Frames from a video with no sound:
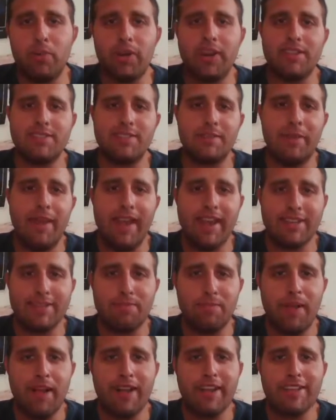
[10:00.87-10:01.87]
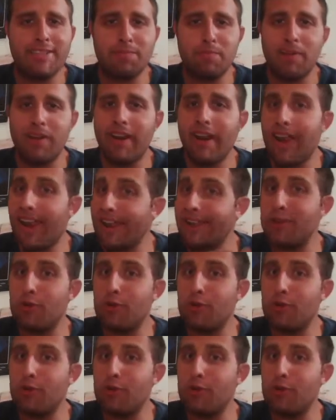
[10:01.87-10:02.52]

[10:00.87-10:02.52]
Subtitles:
put on some Axe body spray and